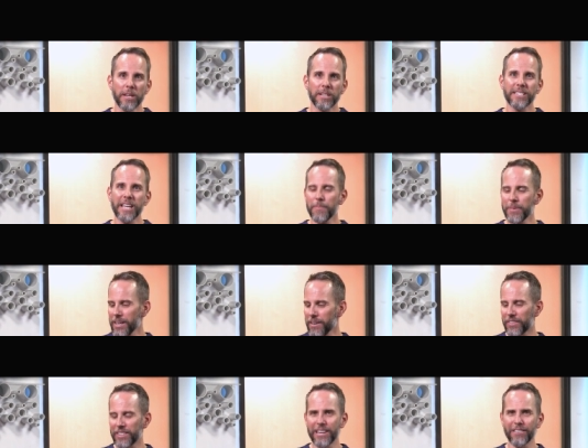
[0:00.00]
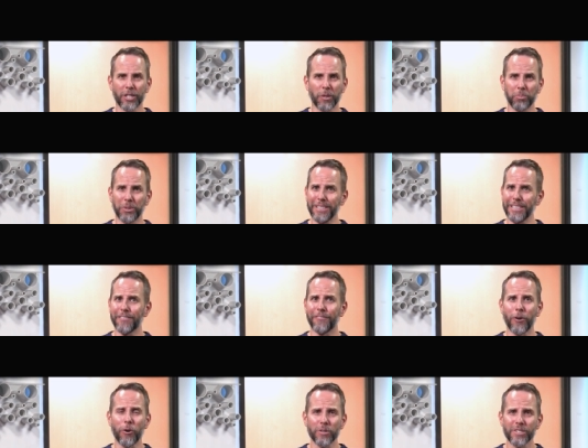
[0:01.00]
Same thing if the nail is completely
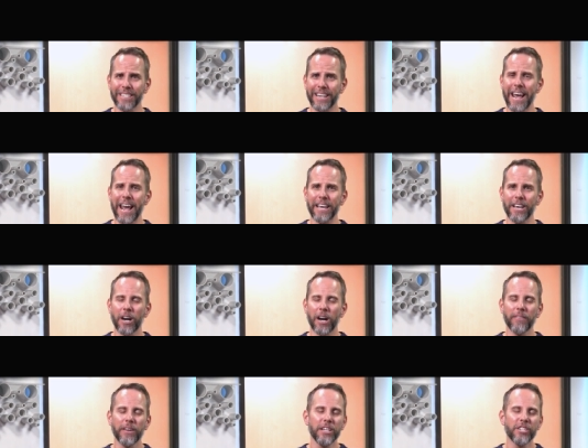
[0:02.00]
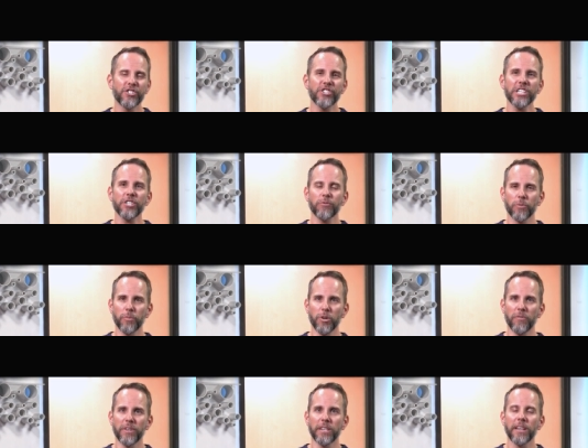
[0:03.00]
avulsed and hanging off, just
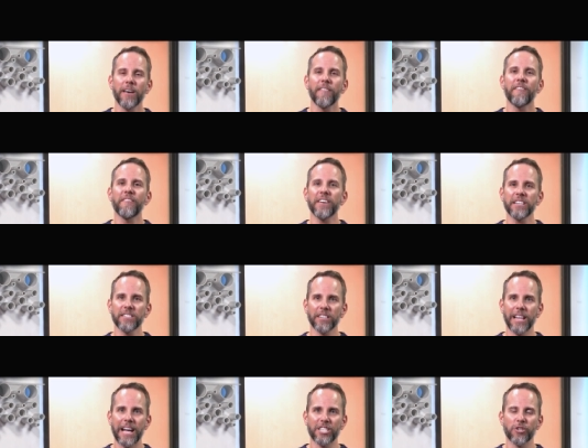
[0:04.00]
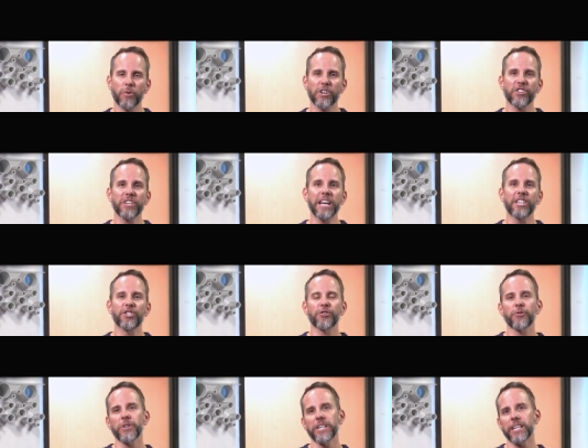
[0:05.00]
remove it, fix the laceration and
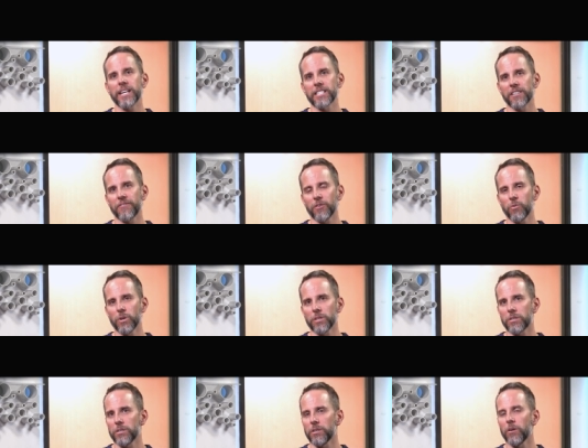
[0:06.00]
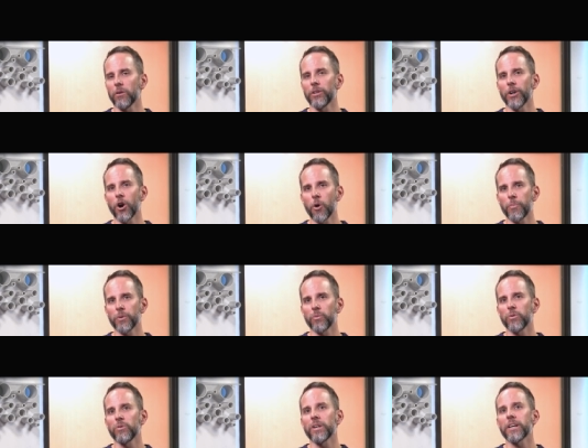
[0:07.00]
treat it as if it was, you know, an open
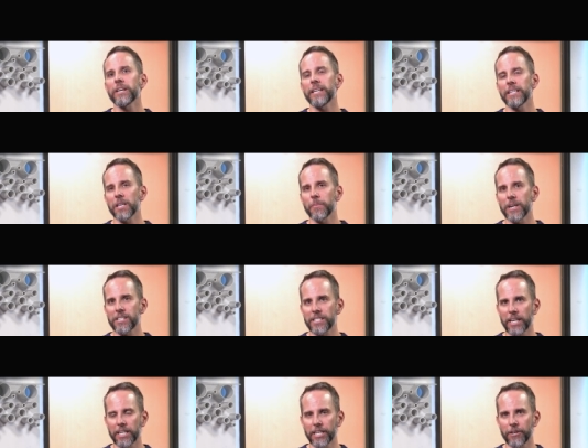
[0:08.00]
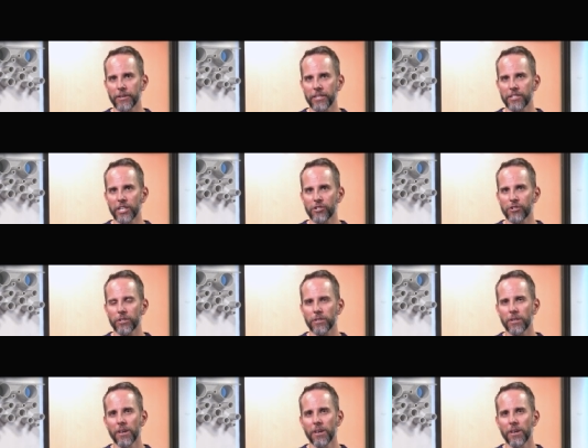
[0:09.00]
wound healing by secondary intention.